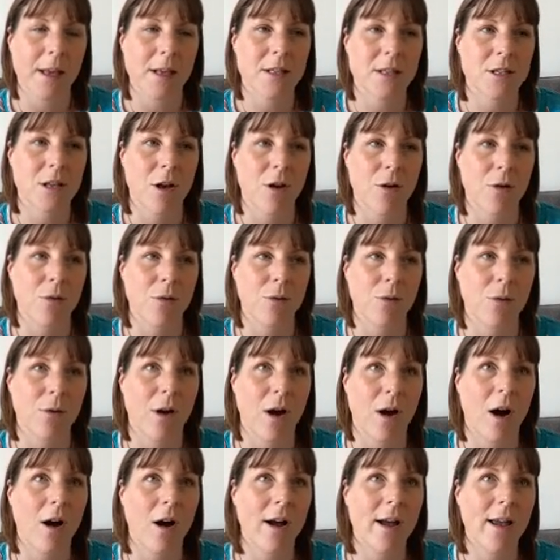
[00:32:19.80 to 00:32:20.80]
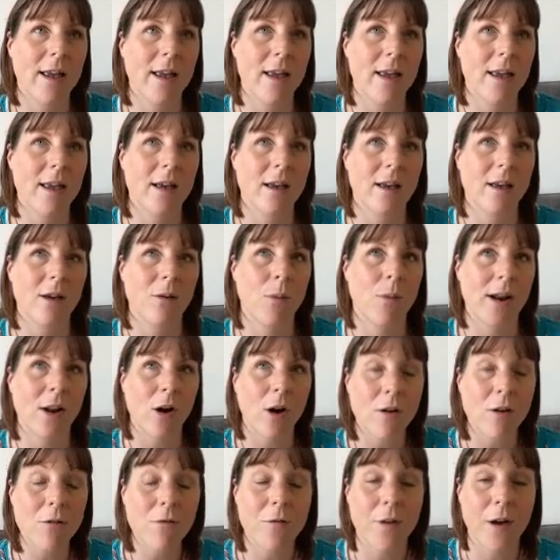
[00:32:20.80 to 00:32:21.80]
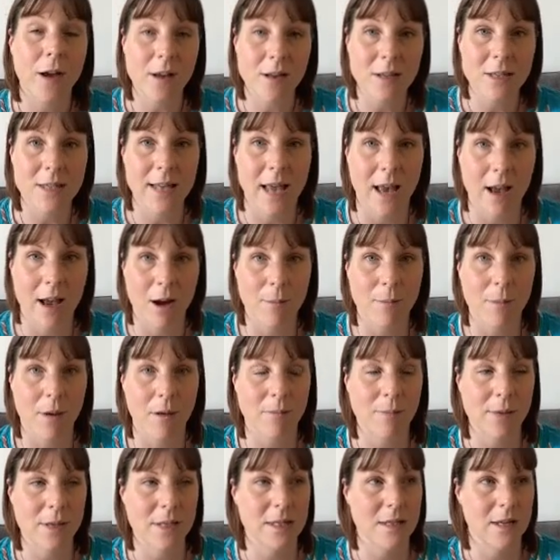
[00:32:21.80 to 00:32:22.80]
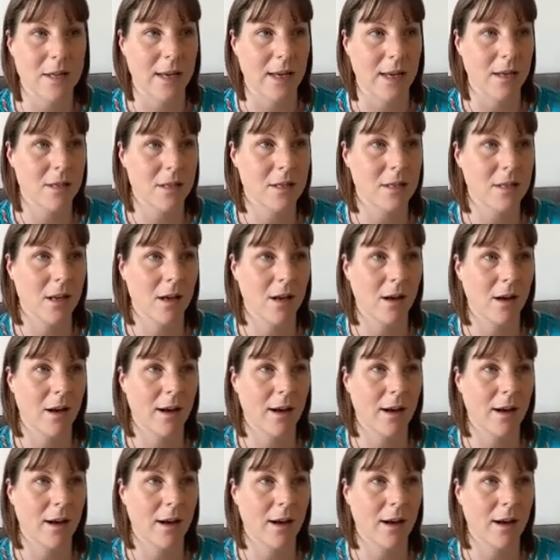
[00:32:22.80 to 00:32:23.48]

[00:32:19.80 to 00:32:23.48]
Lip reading: So when I first set up my business,